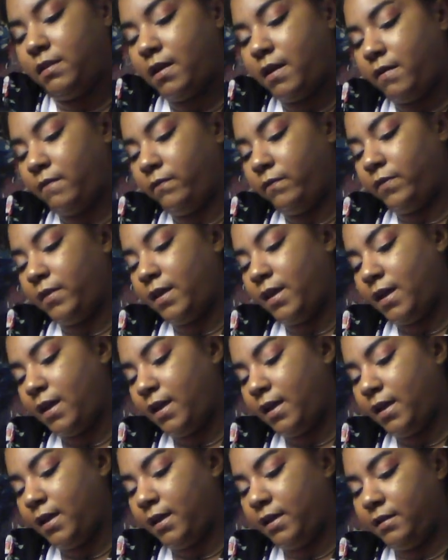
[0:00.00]
have
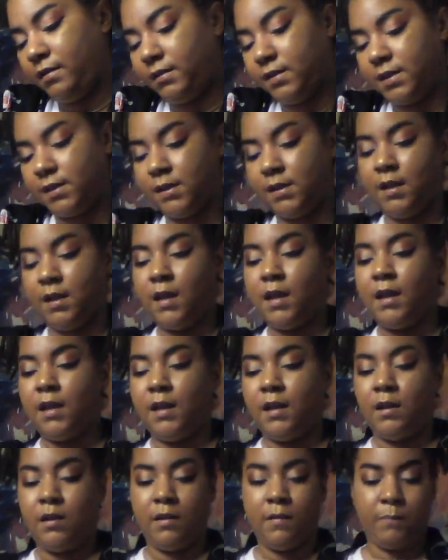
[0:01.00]
that.
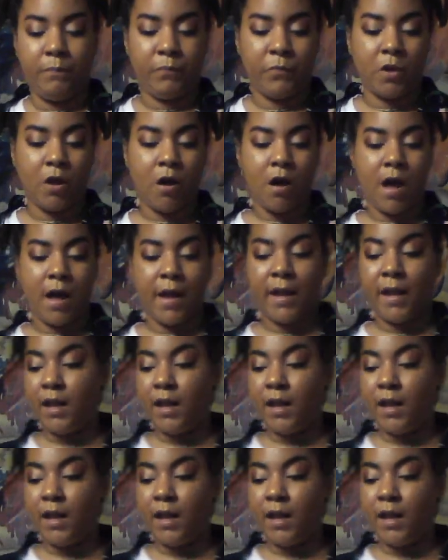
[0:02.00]
I